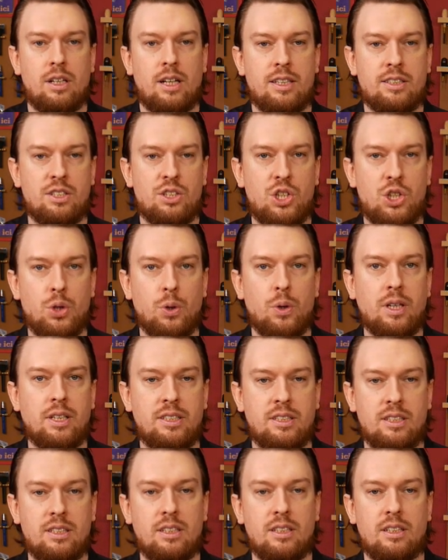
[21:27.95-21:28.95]
as a
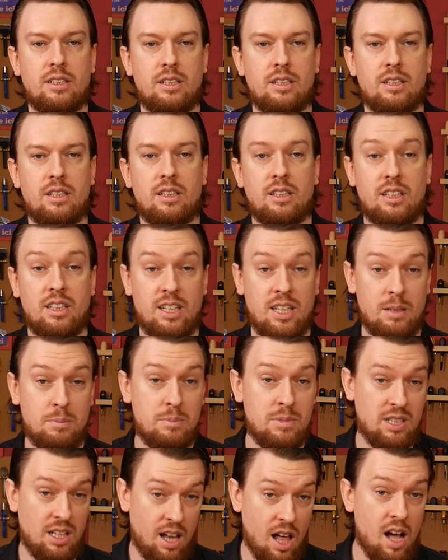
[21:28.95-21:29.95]
choice
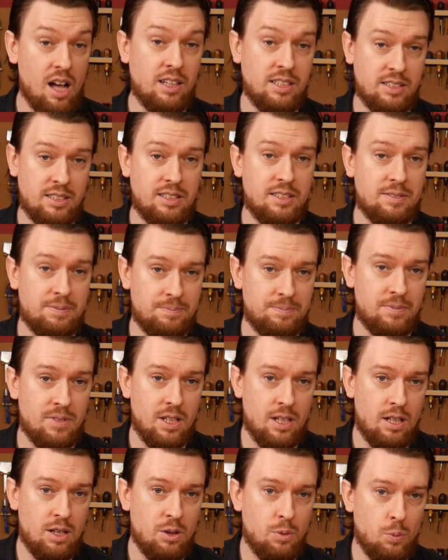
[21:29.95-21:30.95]
comes last,
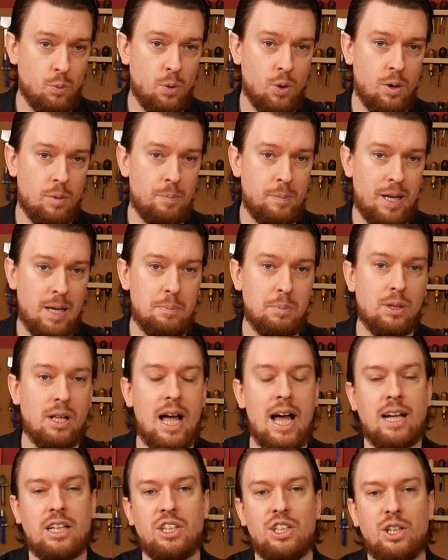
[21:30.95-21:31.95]
what people
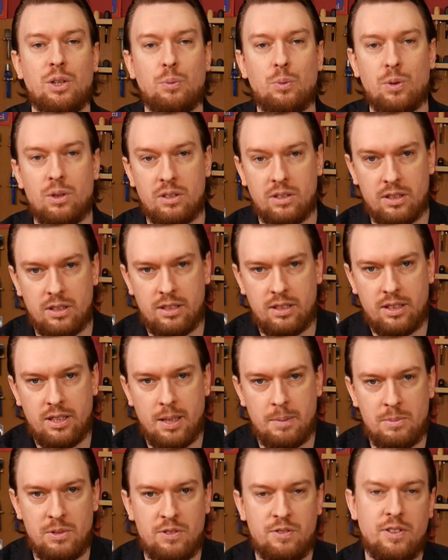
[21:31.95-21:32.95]
actually want
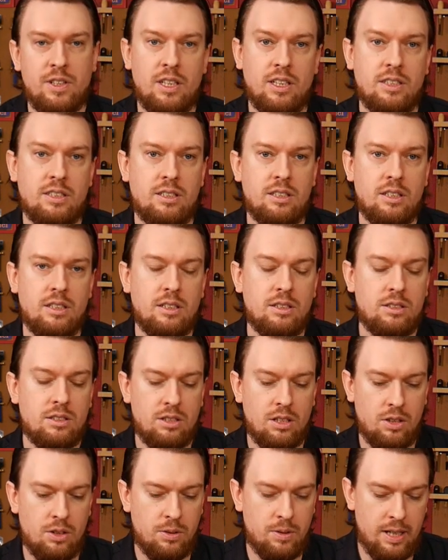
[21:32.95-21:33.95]
comes first.
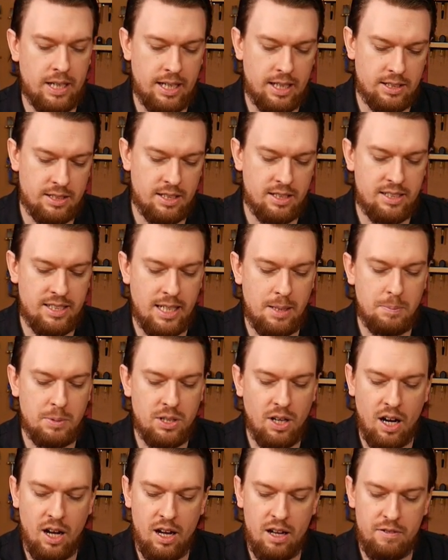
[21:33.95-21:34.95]
So it's a deep
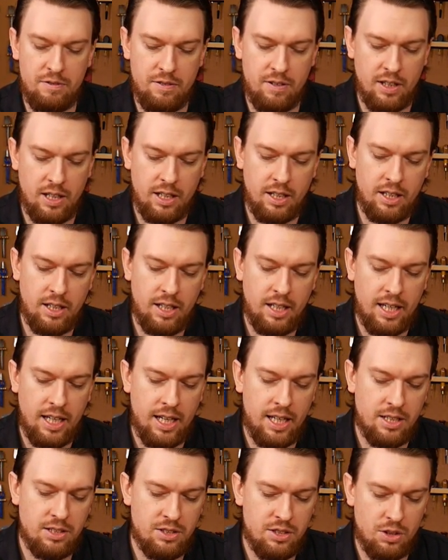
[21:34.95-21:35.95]
dive
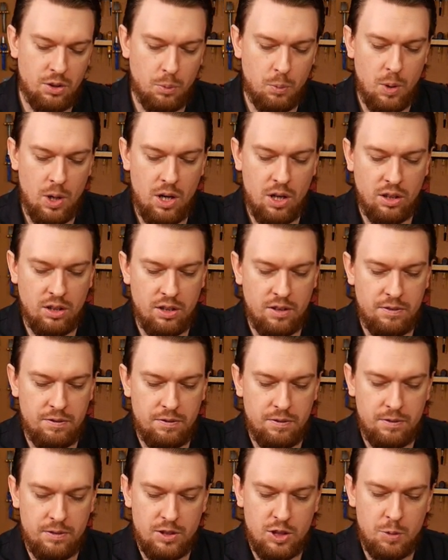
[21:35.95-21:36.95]
into the world
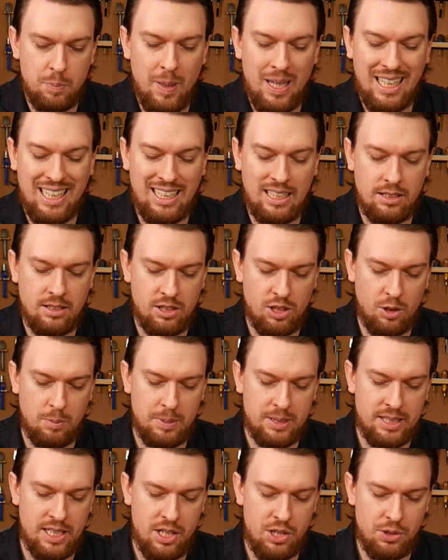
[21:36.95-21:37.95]
of speaking to
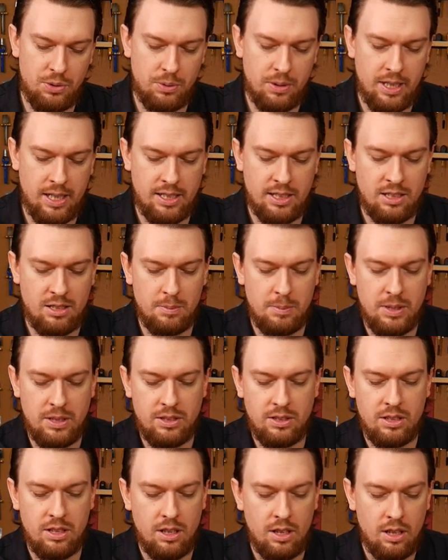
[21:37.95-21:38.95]
potential
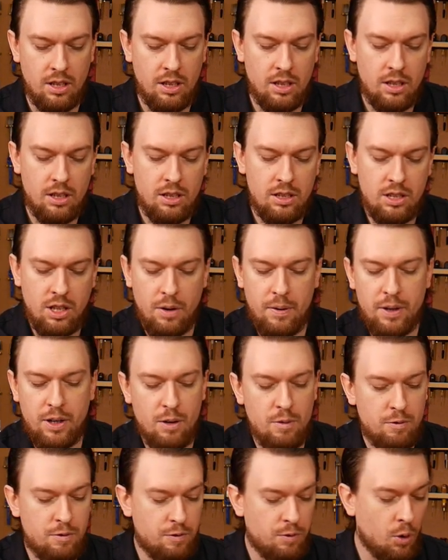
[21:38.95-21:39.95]
customers, going
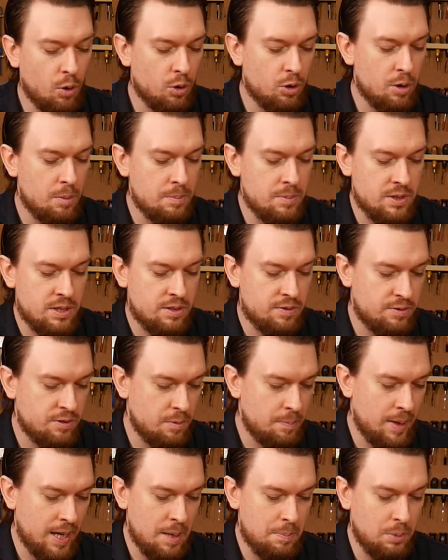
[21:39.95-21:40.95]
on forums
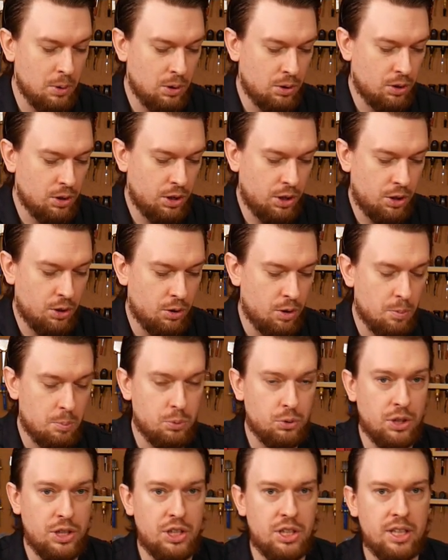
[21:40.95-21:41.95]
for people who
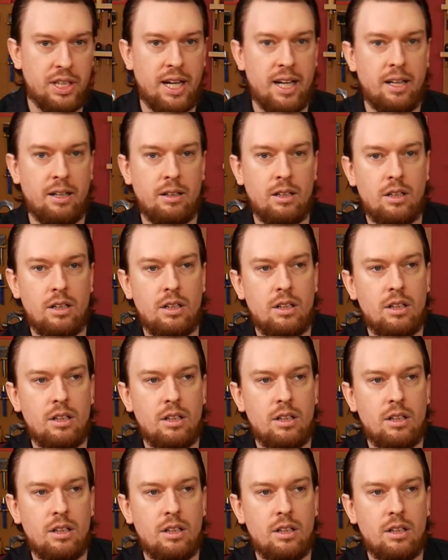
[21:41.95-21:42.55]
appreciate